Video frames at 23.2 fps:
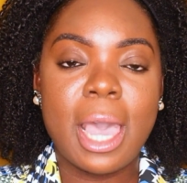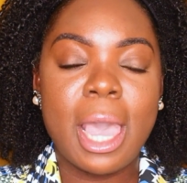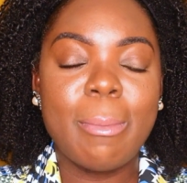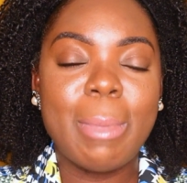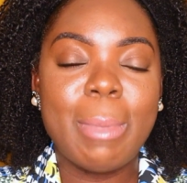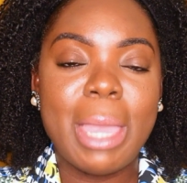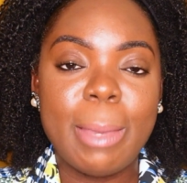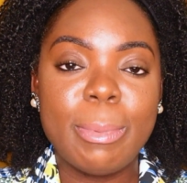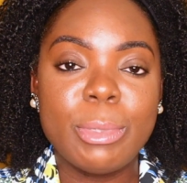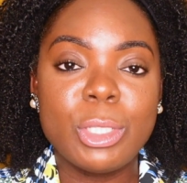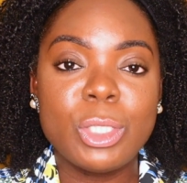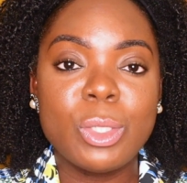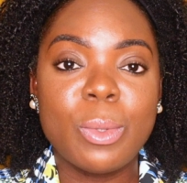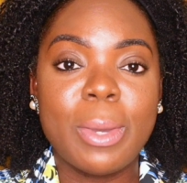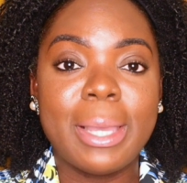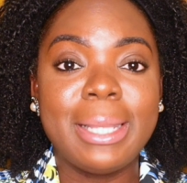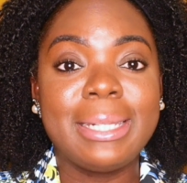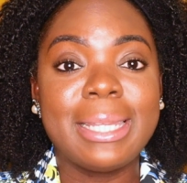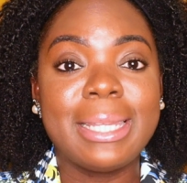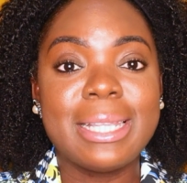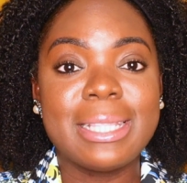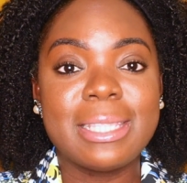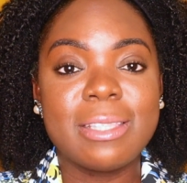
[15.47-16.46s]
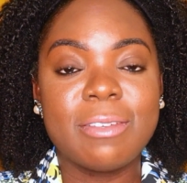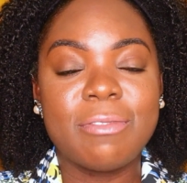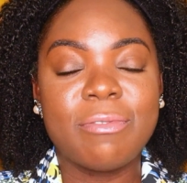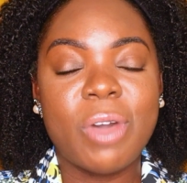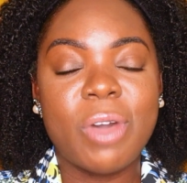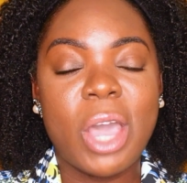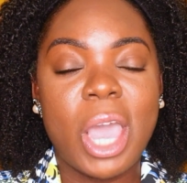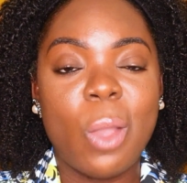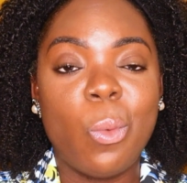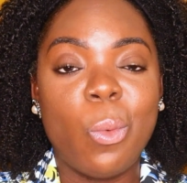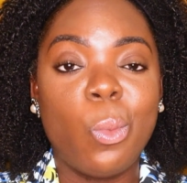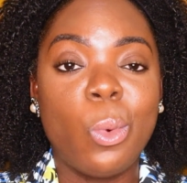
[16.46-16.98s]
I'm able to
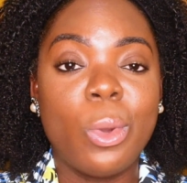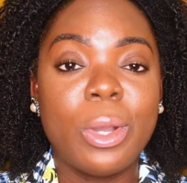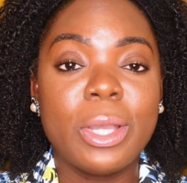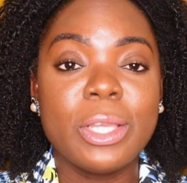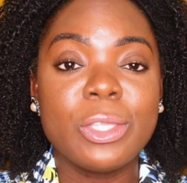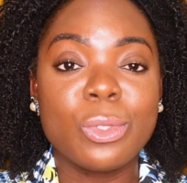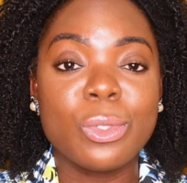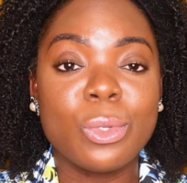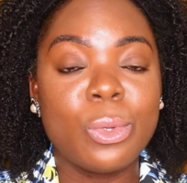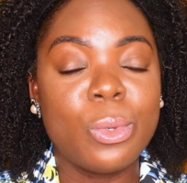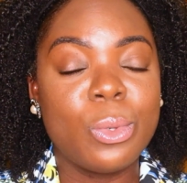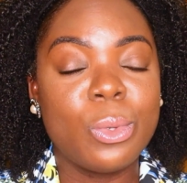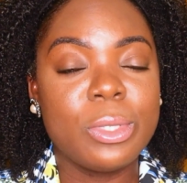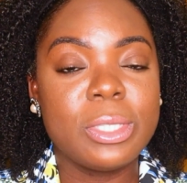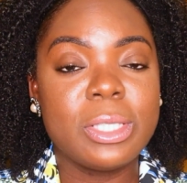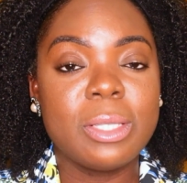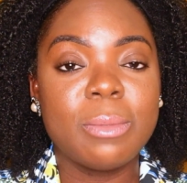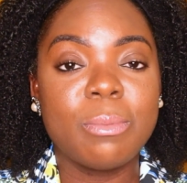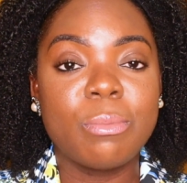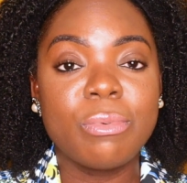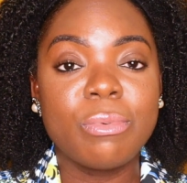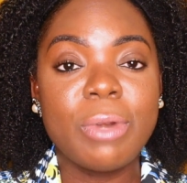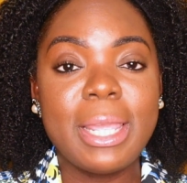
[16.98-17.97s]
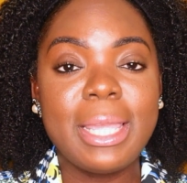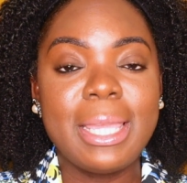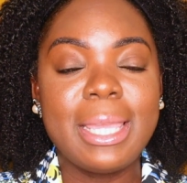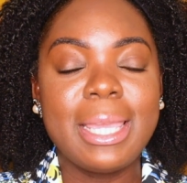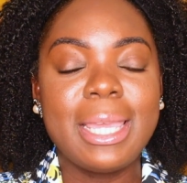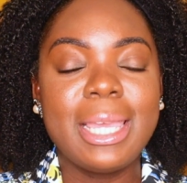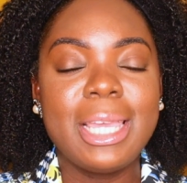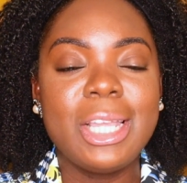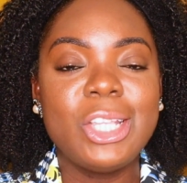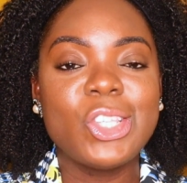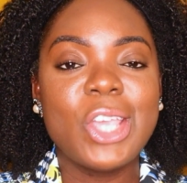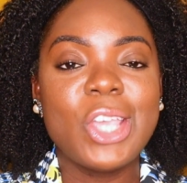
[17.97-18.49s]
identify what has caused the
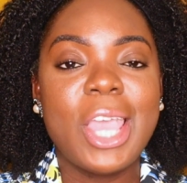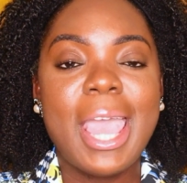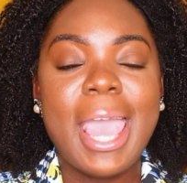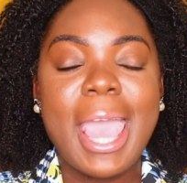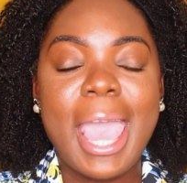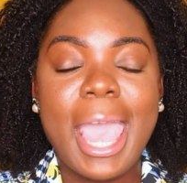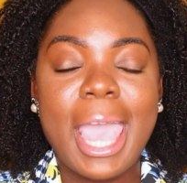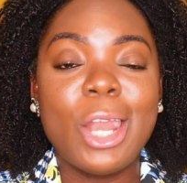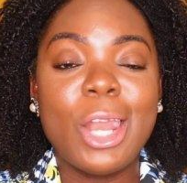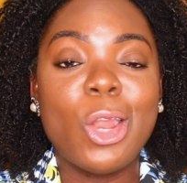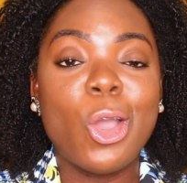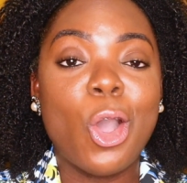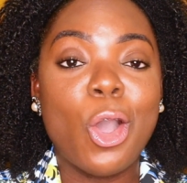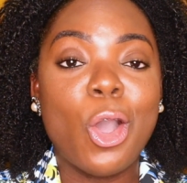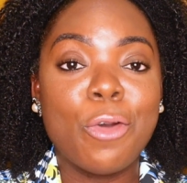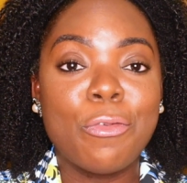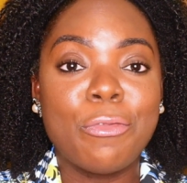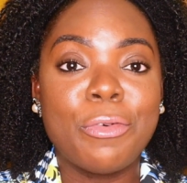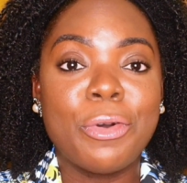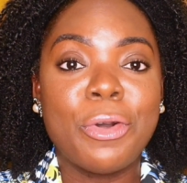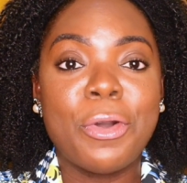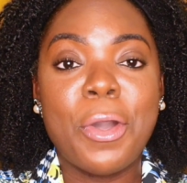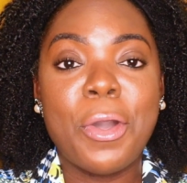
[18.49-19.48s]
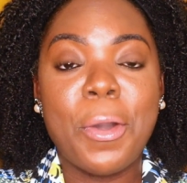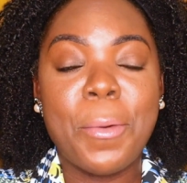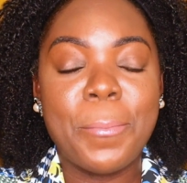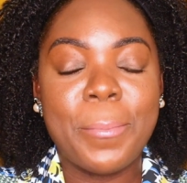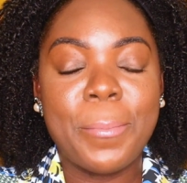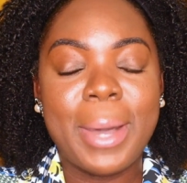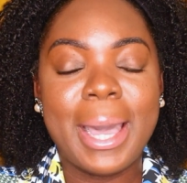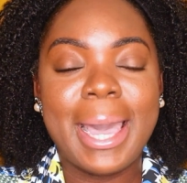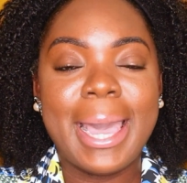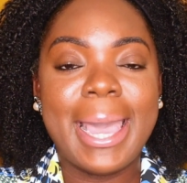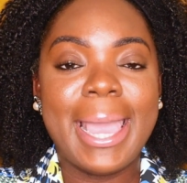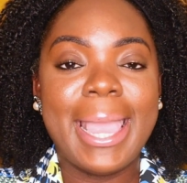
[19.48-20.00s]
breakage and offer
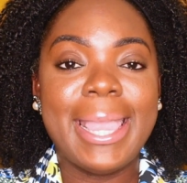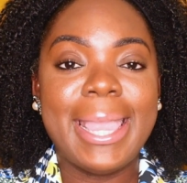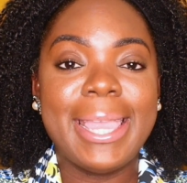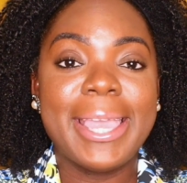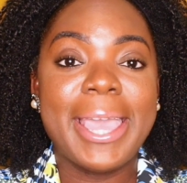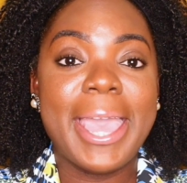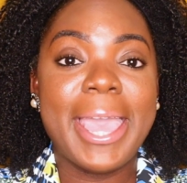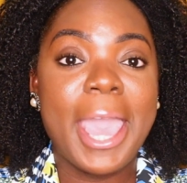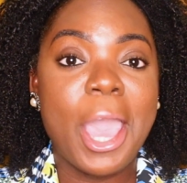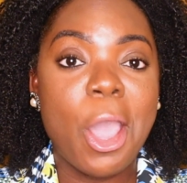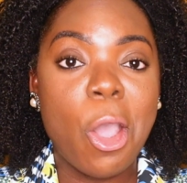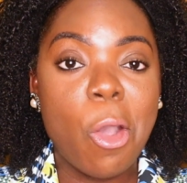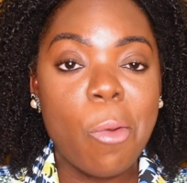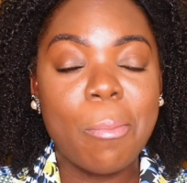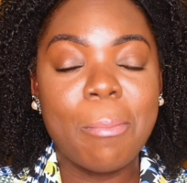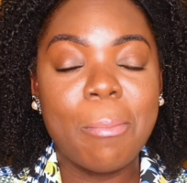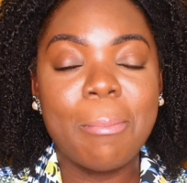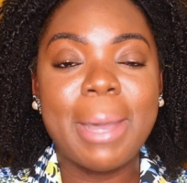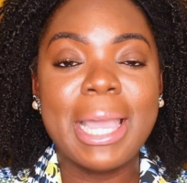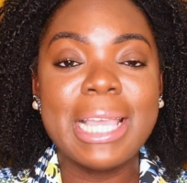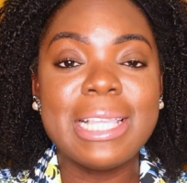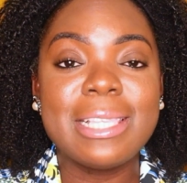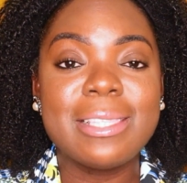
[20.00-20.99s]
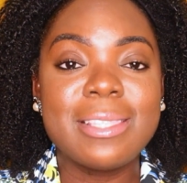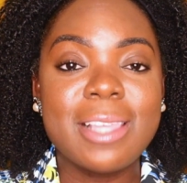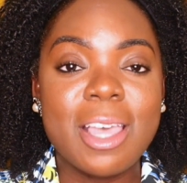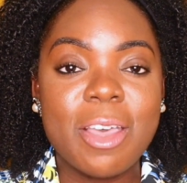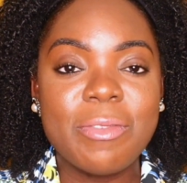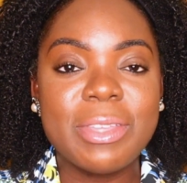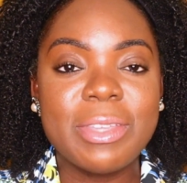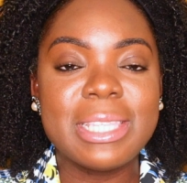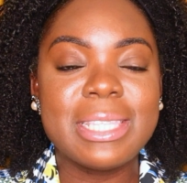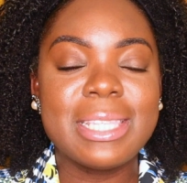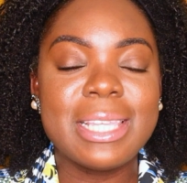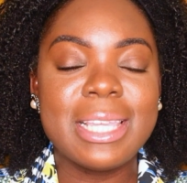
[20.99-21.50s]
my help, my
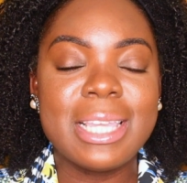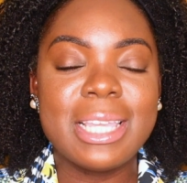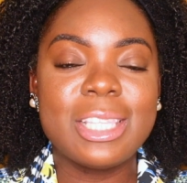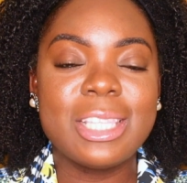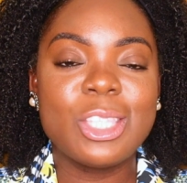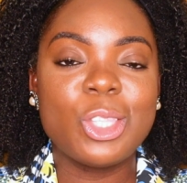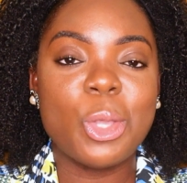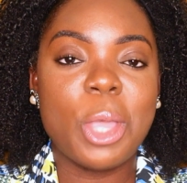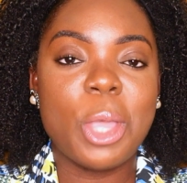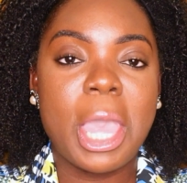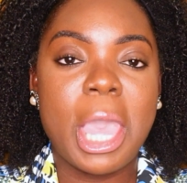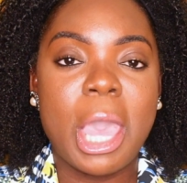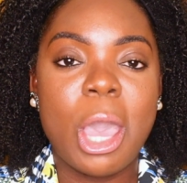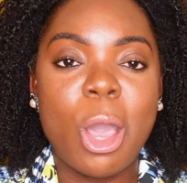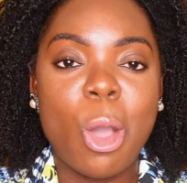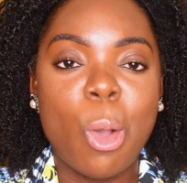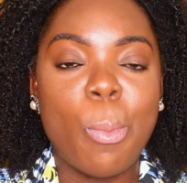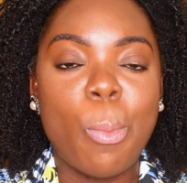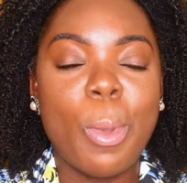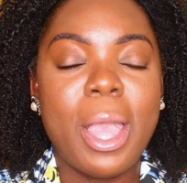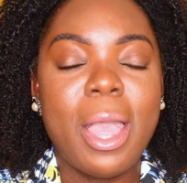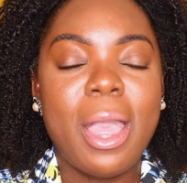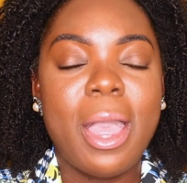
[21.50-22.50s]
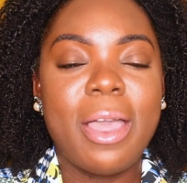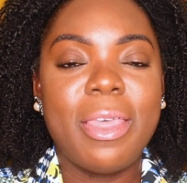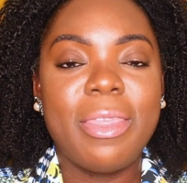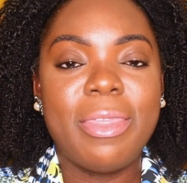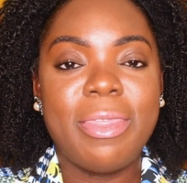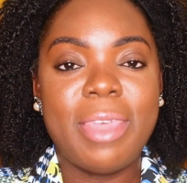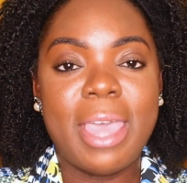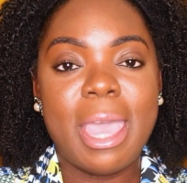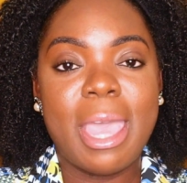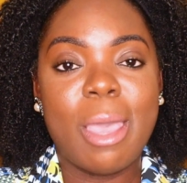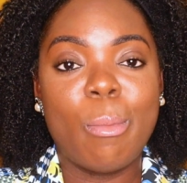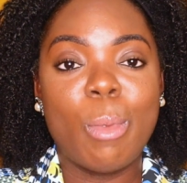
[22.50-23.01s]
services to help
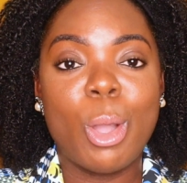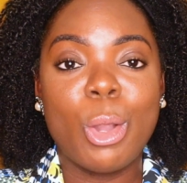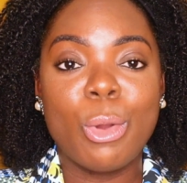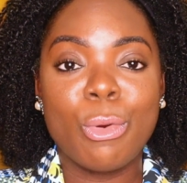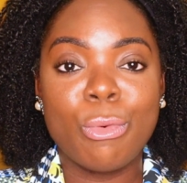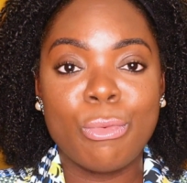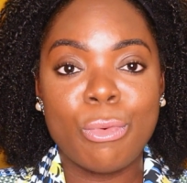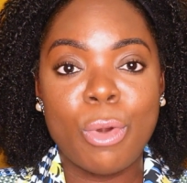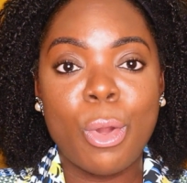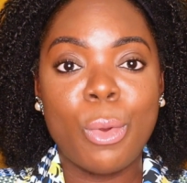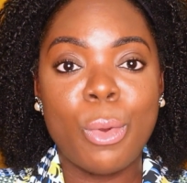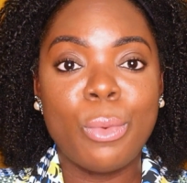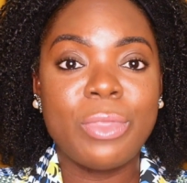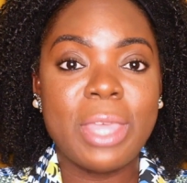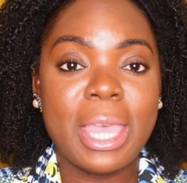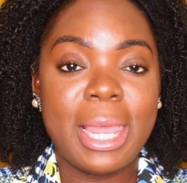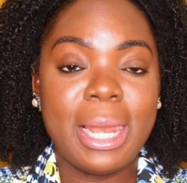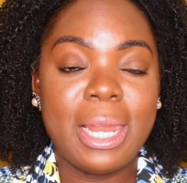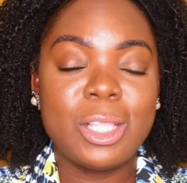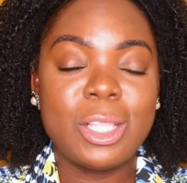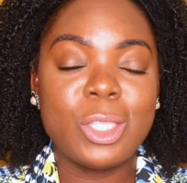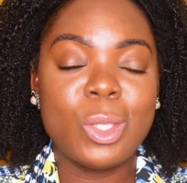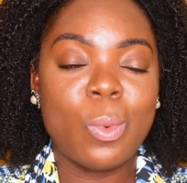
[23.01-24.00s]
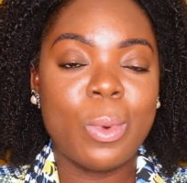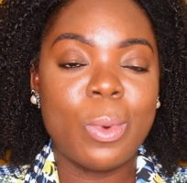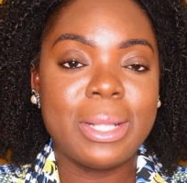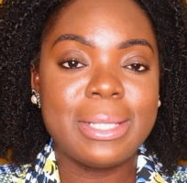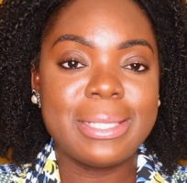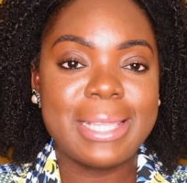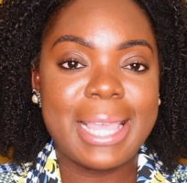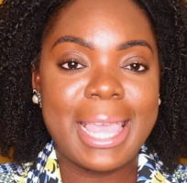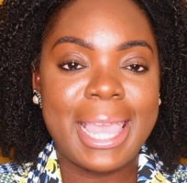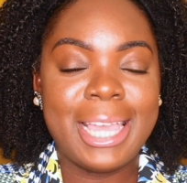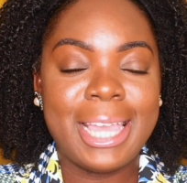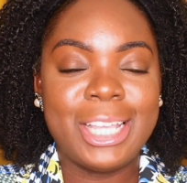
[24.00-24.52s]
them grow their little
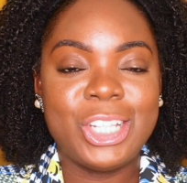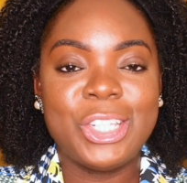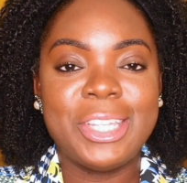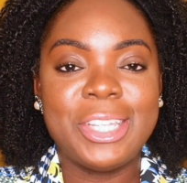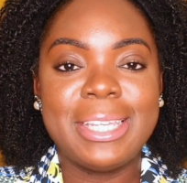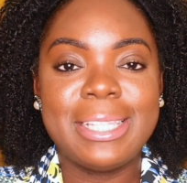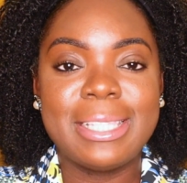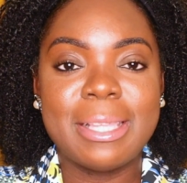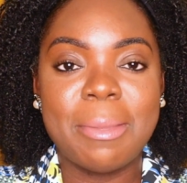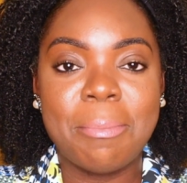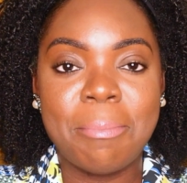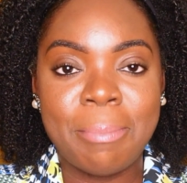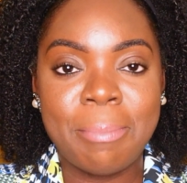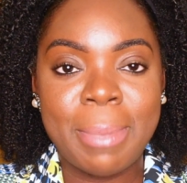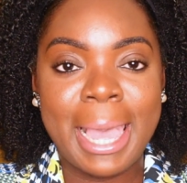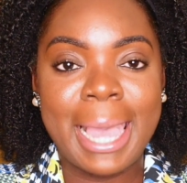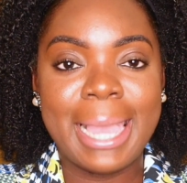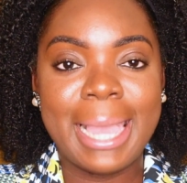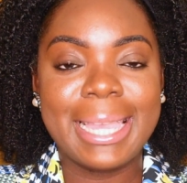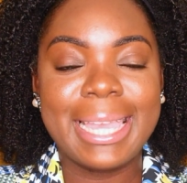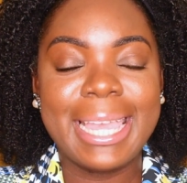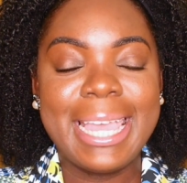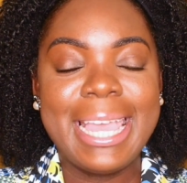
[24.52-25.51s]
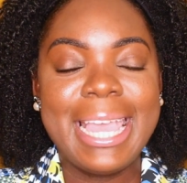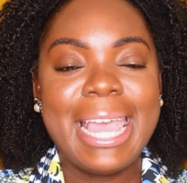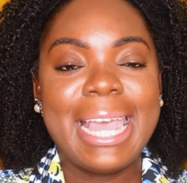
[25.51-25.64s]
one's edges back.